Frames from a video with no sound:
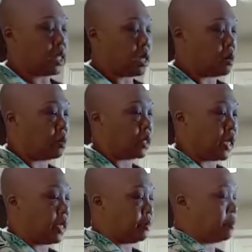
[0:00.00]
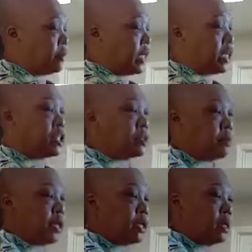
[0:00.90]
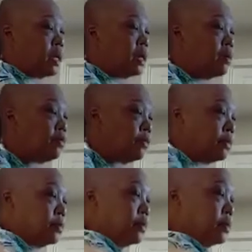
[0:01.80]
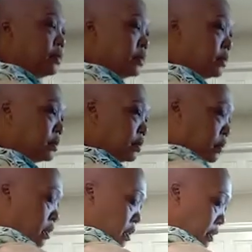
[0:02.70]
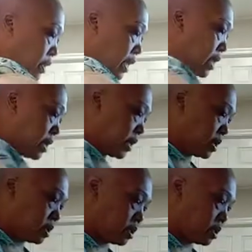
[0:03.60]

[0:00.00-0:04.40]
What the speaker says: Okay, that should be enough of that.